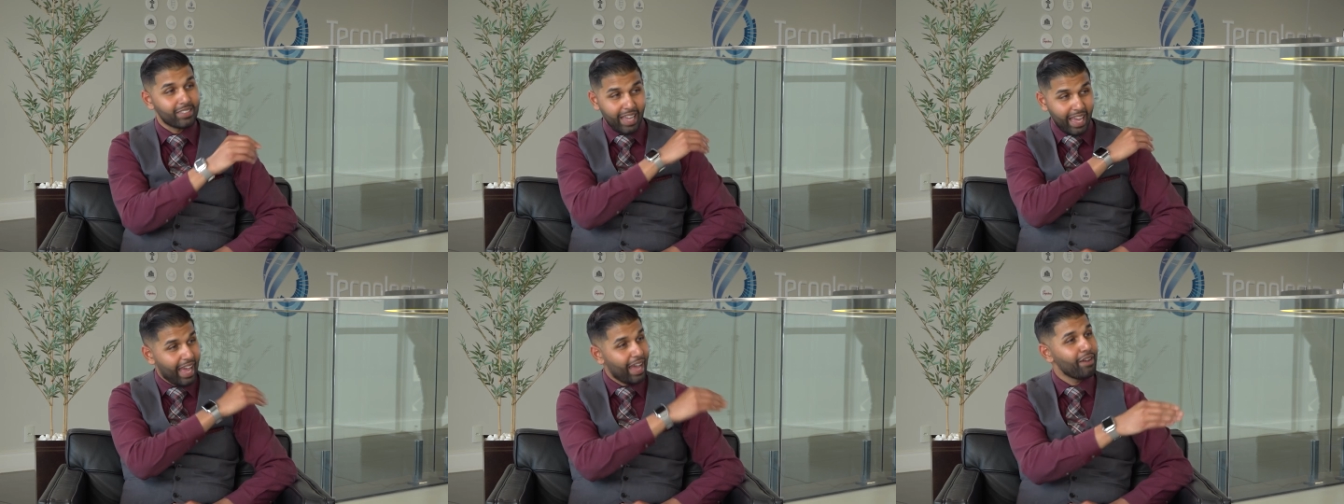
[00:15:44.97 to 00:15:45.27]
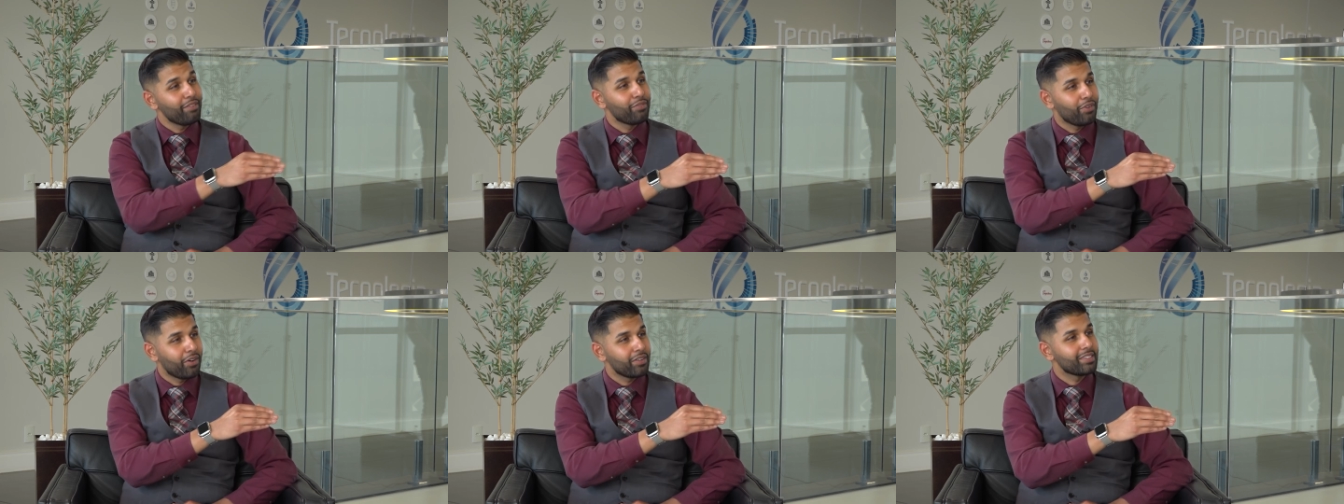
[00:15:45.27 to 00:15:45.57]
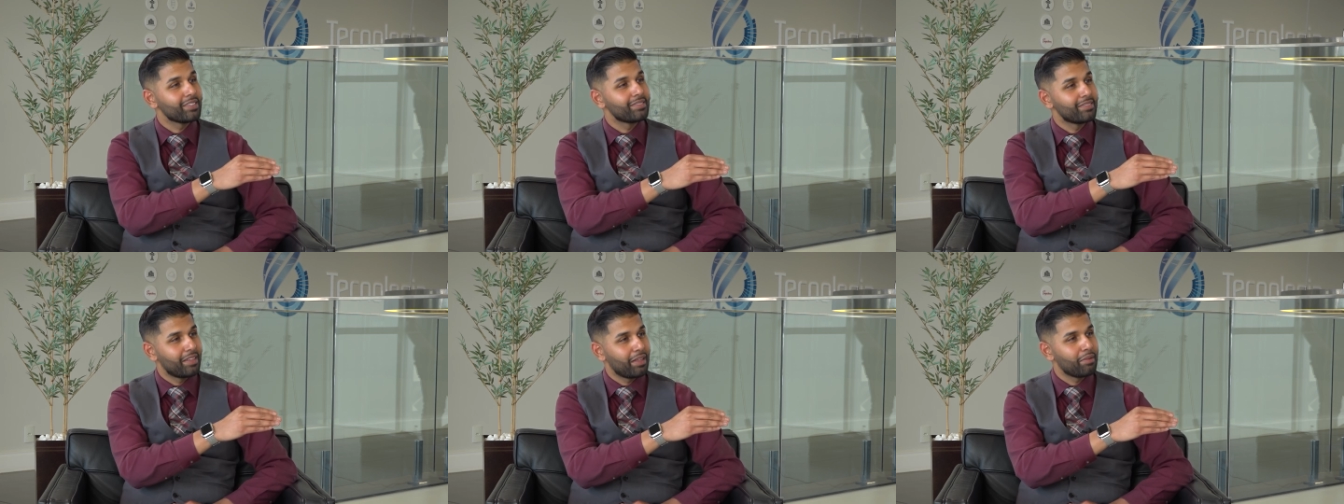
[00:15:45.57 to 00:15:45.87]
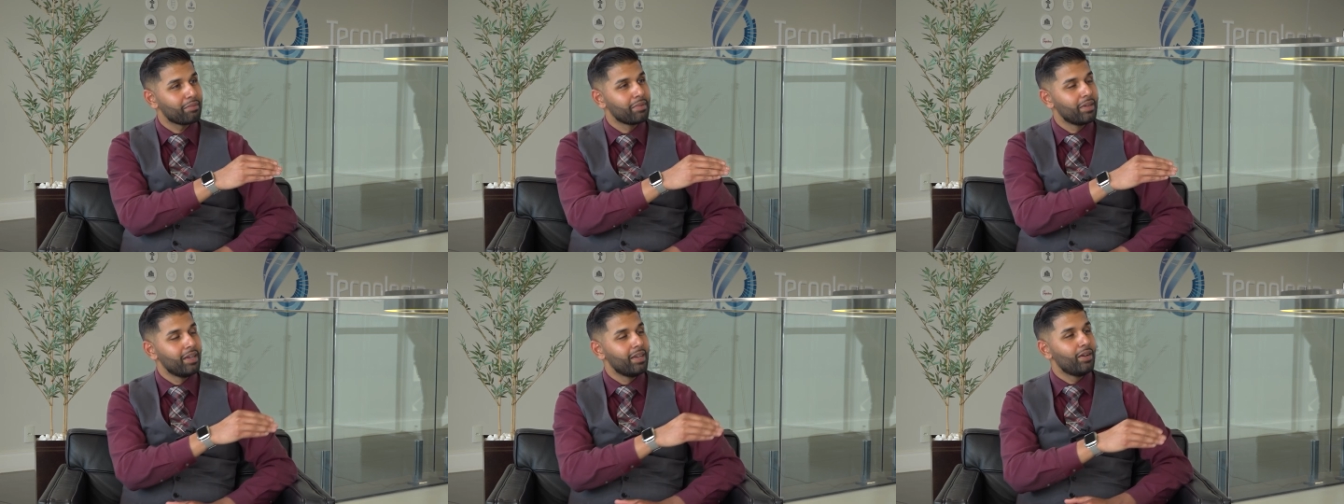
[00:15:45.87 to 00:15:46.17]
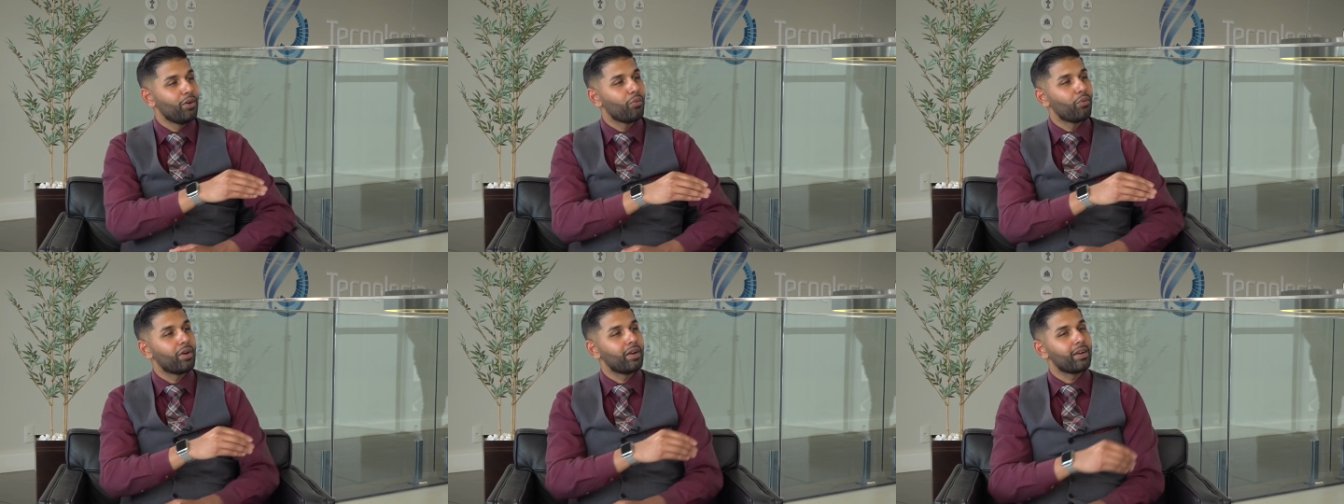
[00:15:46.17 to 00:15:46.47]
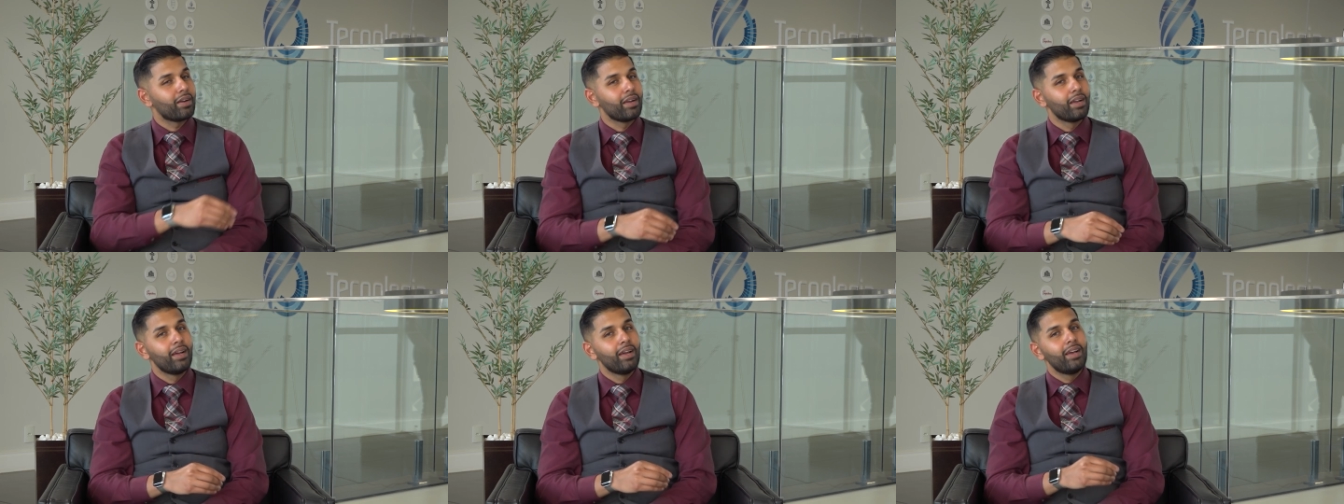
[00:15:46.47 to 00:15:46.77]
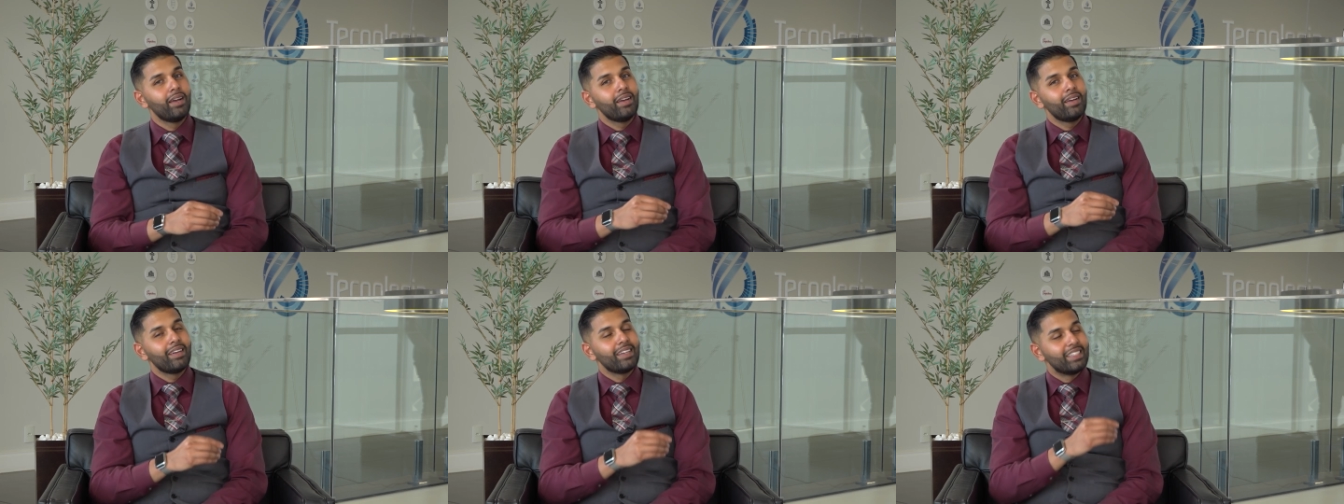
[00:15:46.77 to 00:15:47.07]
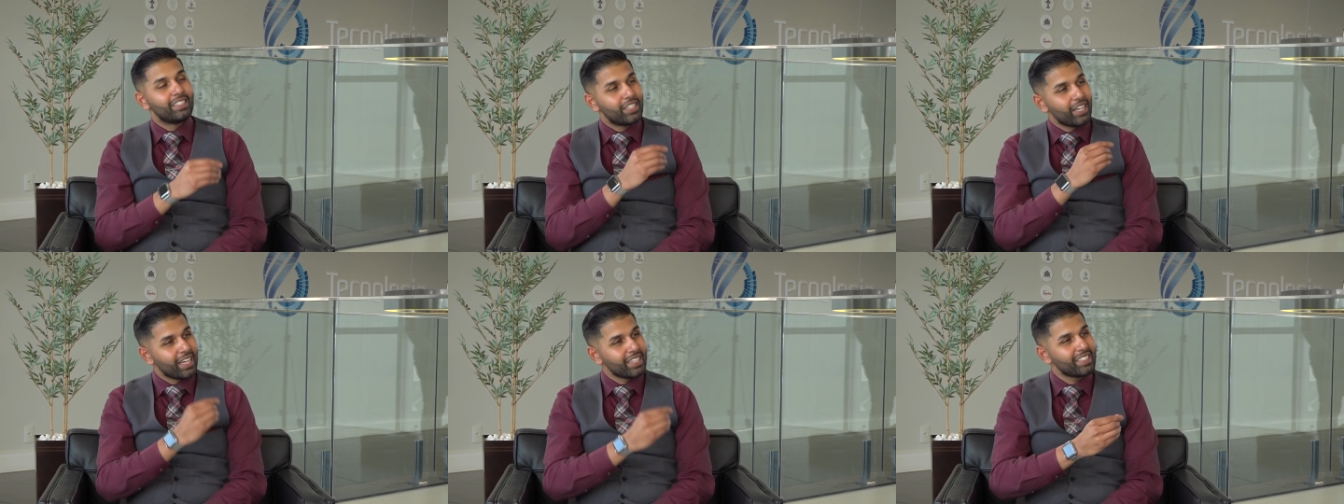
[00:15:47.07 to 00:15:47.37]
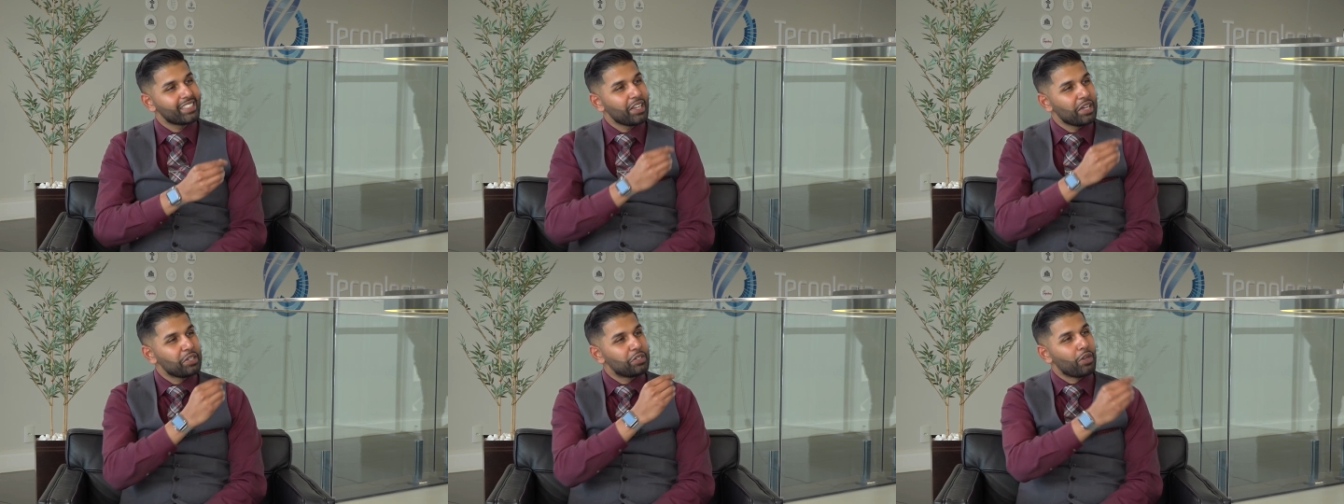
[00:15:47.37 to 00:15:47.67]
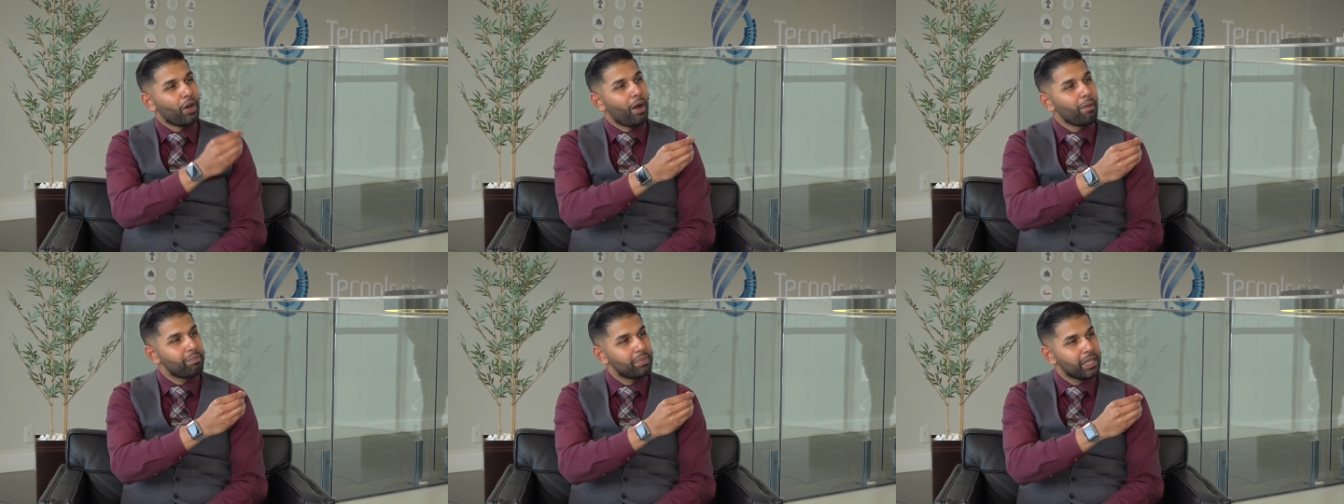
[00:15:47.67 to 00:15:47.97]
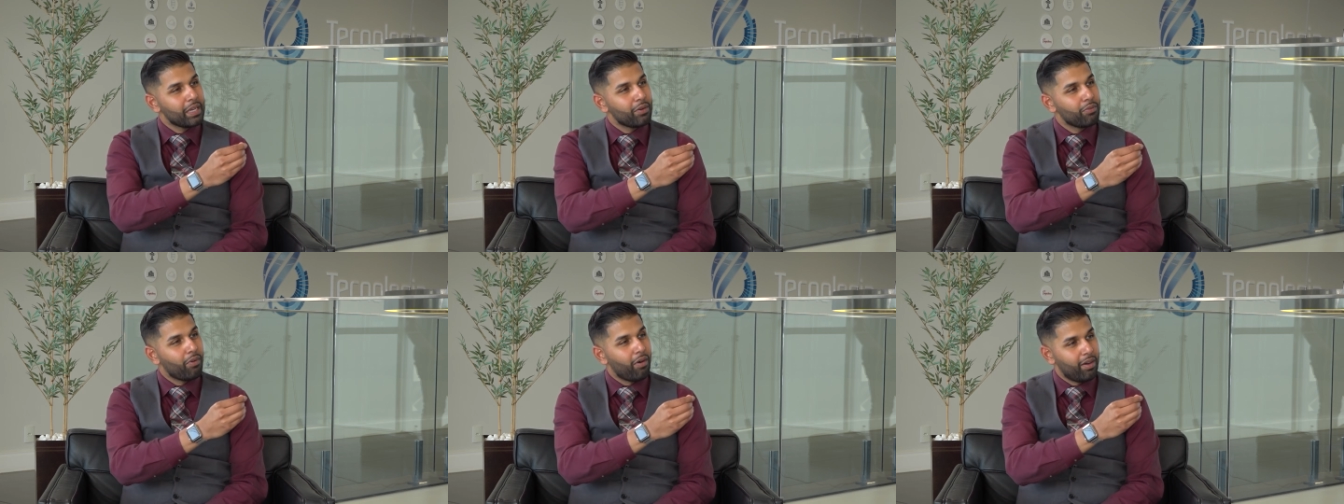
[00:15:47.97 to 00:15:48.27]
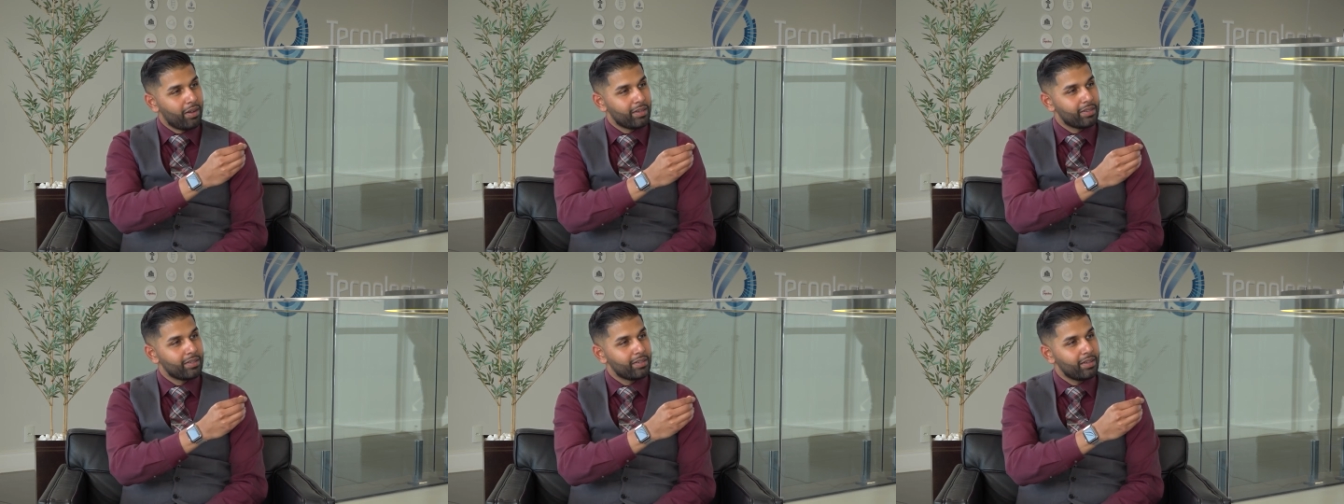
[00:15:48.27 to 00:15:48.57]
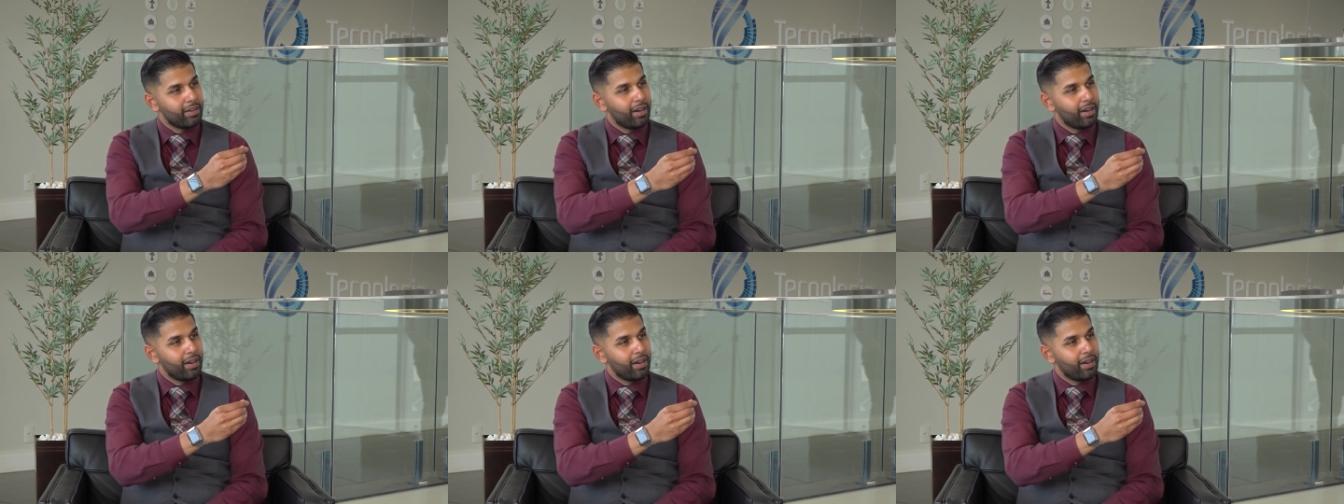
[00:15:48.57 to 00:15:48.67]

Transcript: I have all of them where just adopting one,